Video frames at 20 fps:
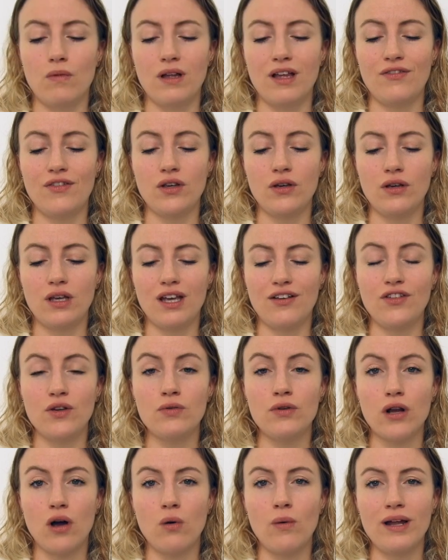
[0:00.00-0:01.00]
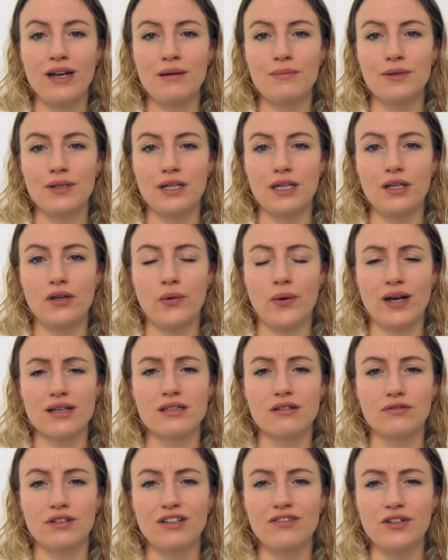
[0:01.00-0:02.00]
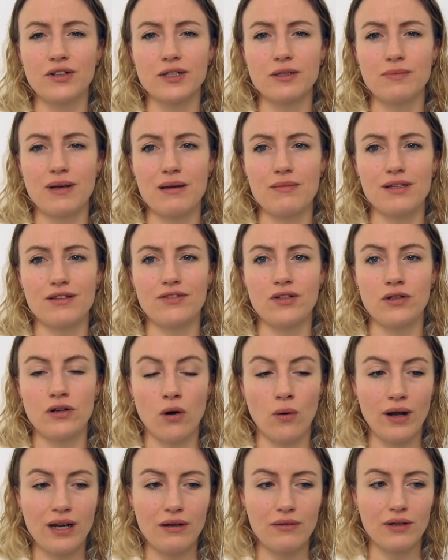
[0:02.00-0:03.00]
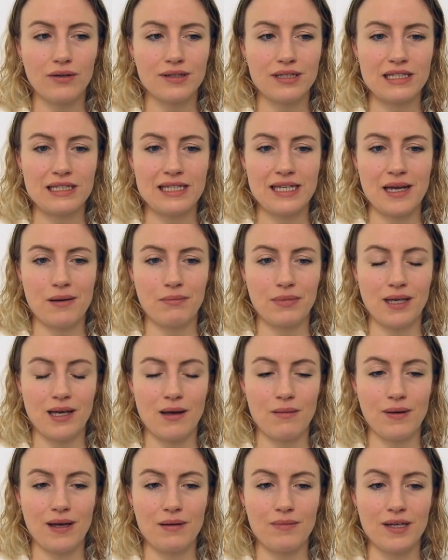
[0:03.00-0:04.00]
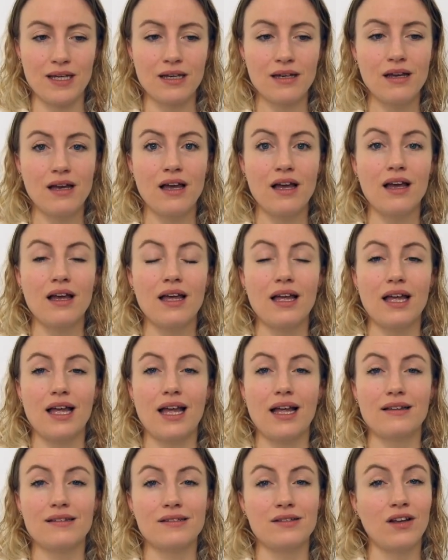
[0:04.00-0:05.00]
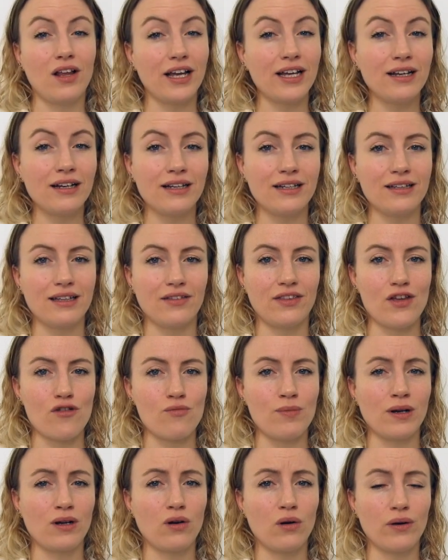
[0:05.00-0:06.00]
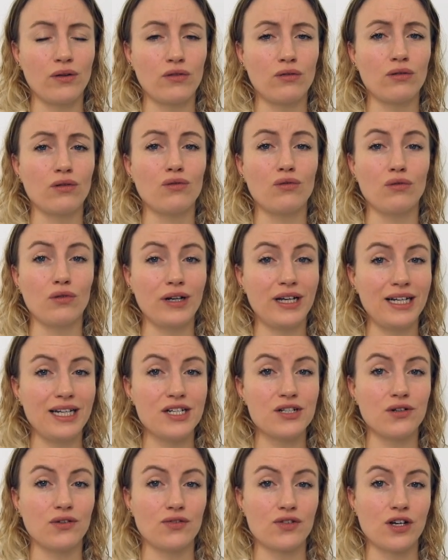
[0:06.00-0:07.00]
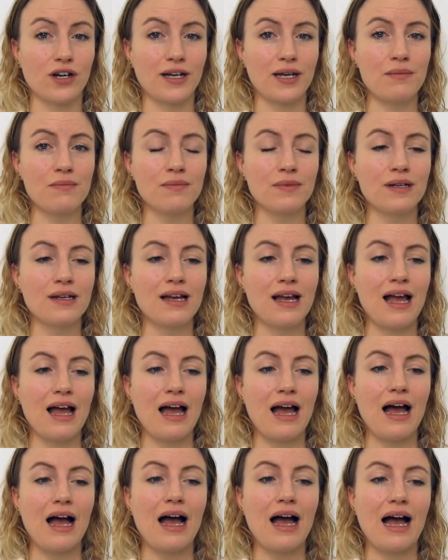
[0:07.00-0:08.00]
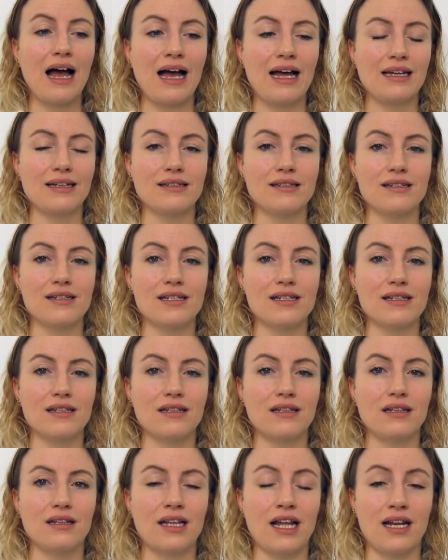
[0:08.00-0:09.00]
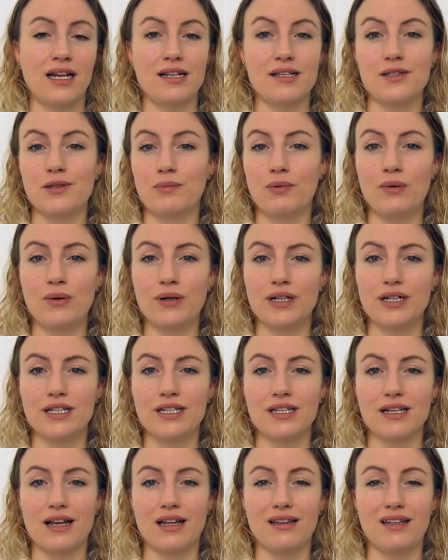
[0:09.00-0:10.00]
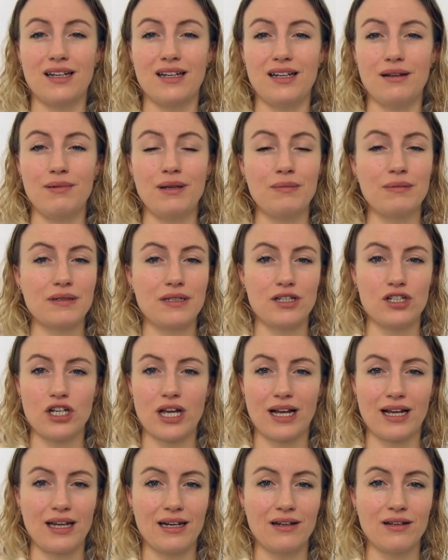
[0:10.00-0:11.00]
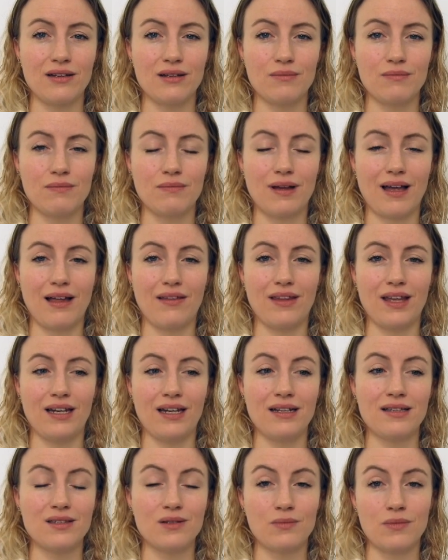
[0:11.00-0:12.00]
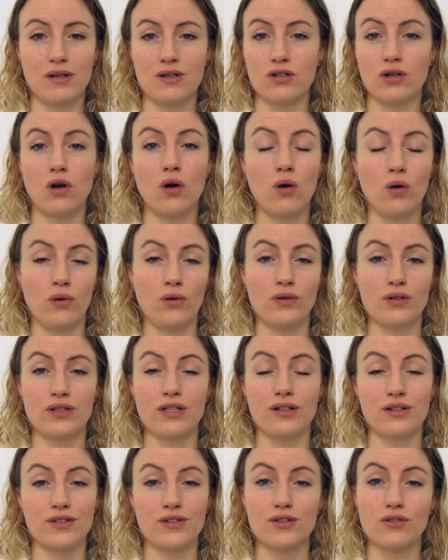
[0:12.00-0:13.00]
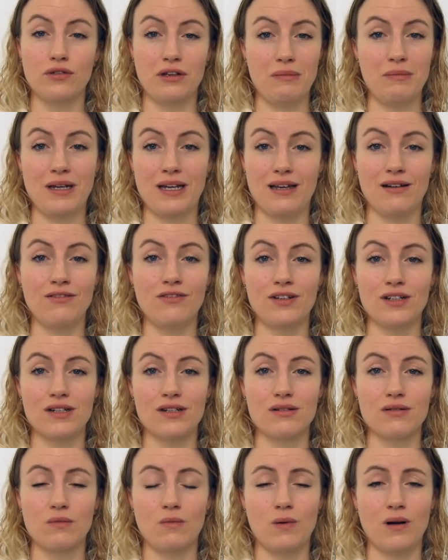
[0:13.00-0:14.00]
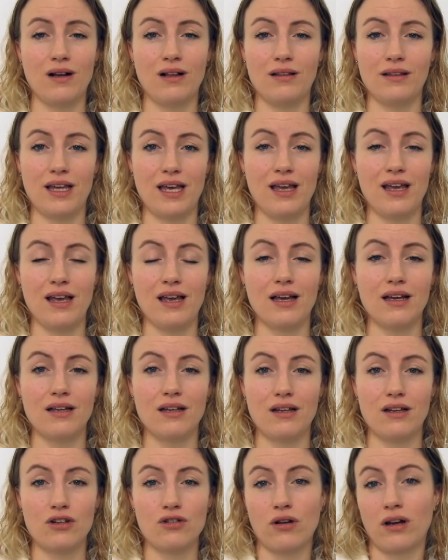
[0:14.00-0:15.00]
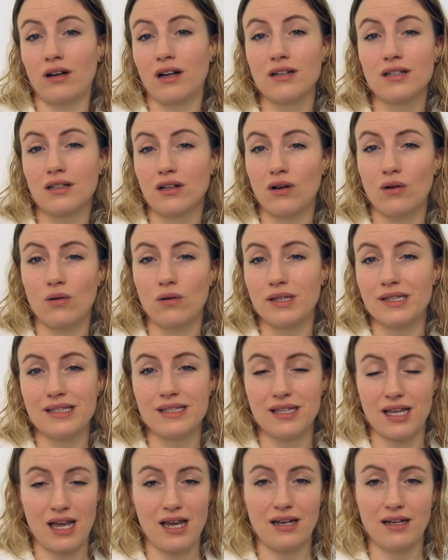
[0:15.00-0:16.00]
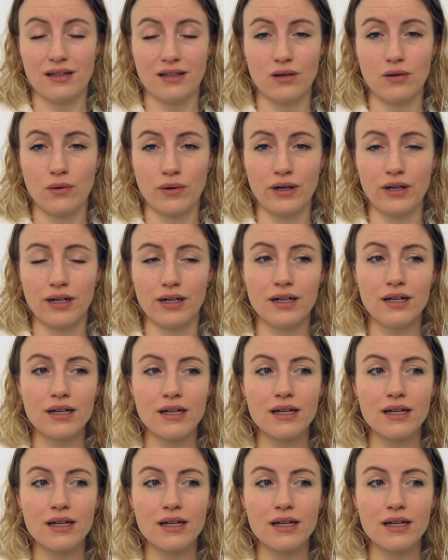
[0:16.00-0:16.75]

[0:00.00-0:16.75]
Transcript: If you know anybody who has a reflux baby, if you know anyone who has a CMPA baby, it's likely that they've been going through a really tough time, and they need support, and they need people to check in on them, and they need someone to hold their screaming infant while they try not to go insane in the corner.